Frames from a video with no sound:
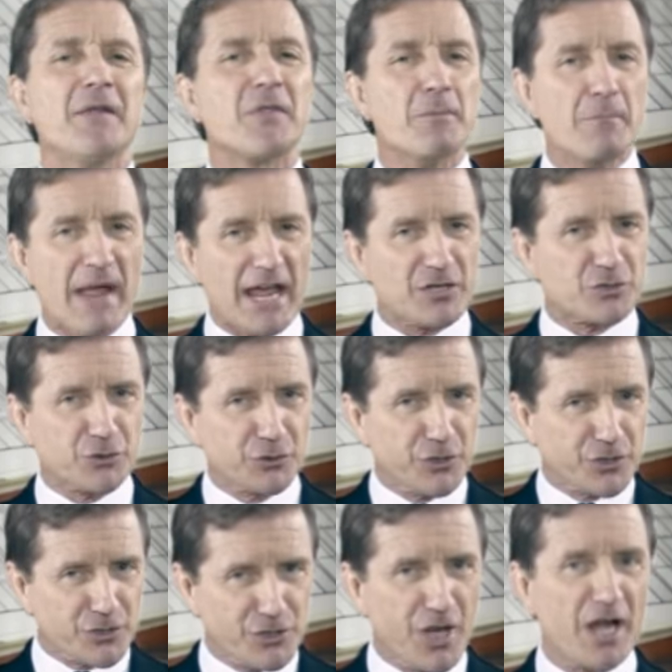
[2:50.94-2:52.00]
The master
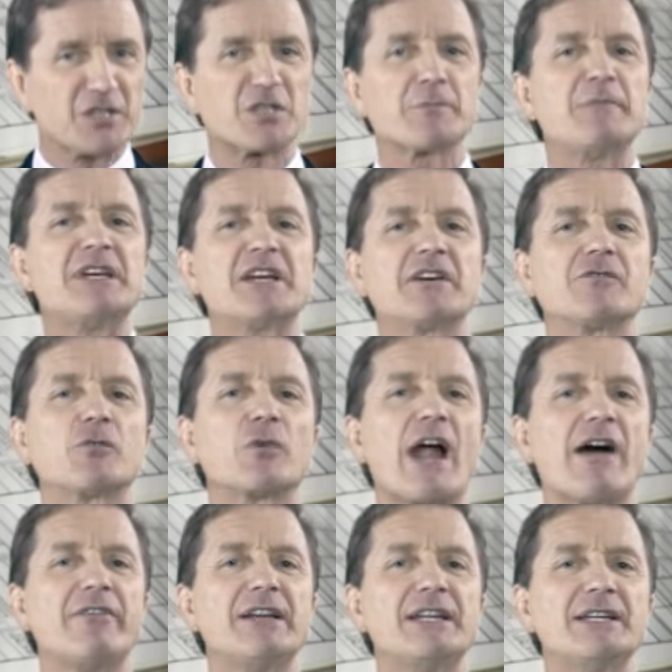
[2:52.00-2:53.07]
does not speak of
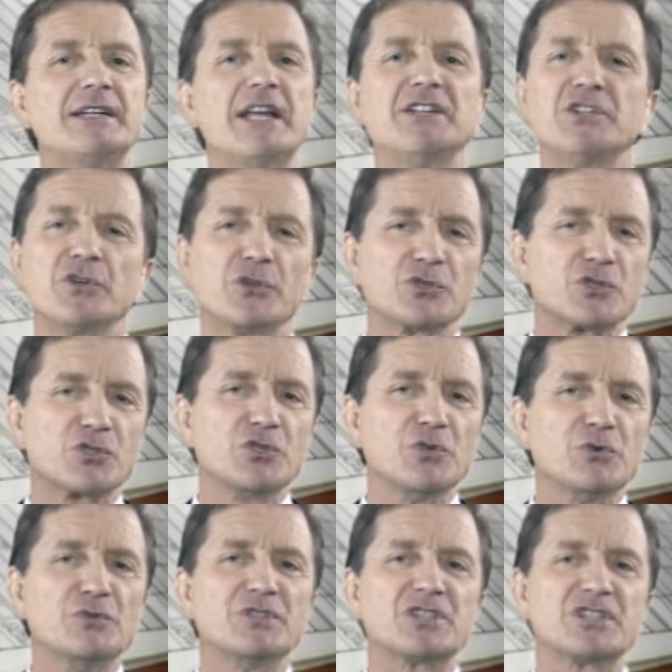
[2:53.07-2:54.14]
gravity until the
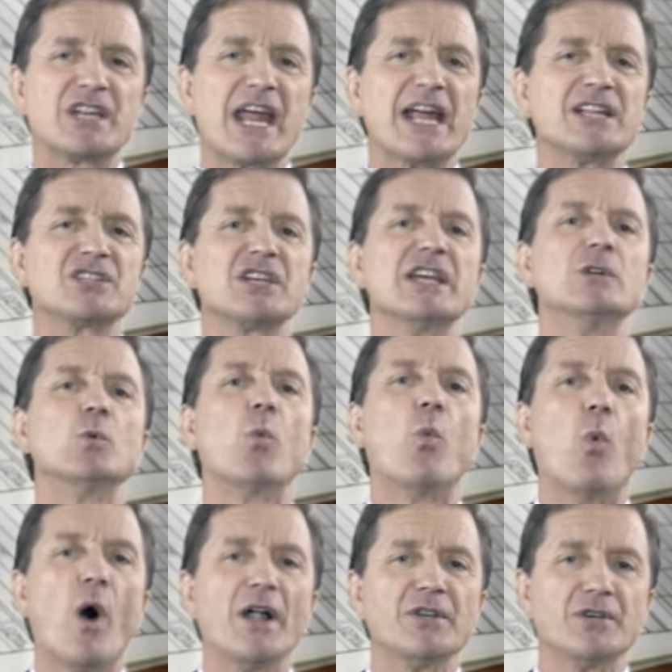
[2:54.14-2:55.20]
student stands
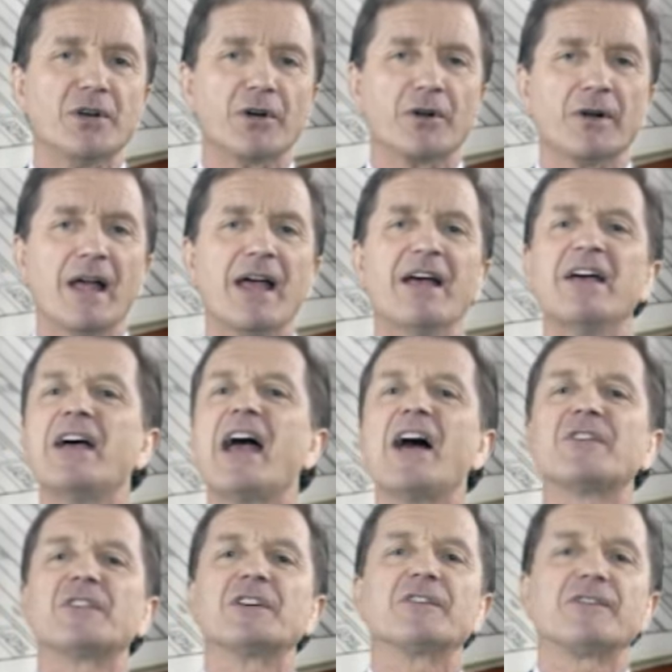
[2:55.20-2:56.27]
in wonder
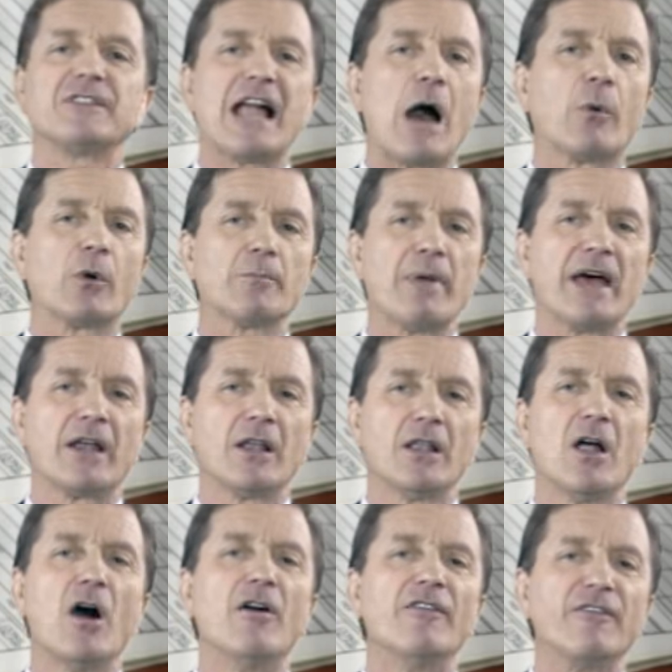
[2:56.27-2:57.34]
at the flower
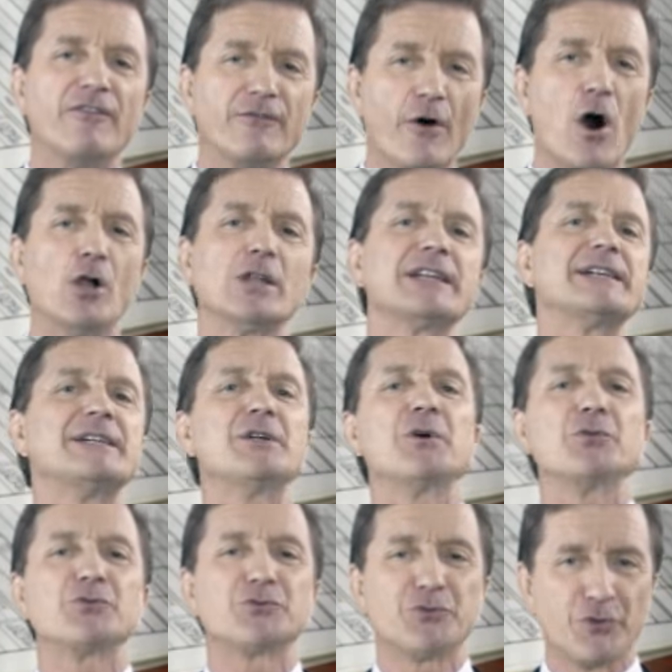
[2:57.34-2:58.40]
petal falling
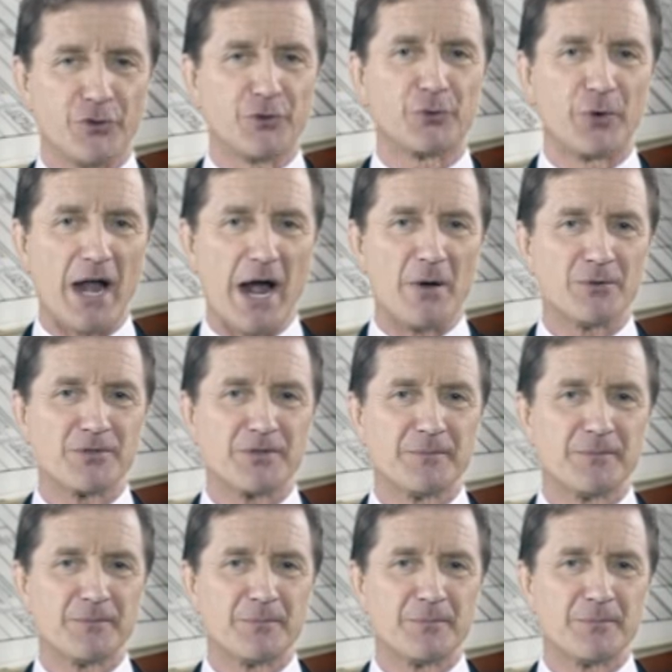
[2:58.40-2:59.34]
to the ground."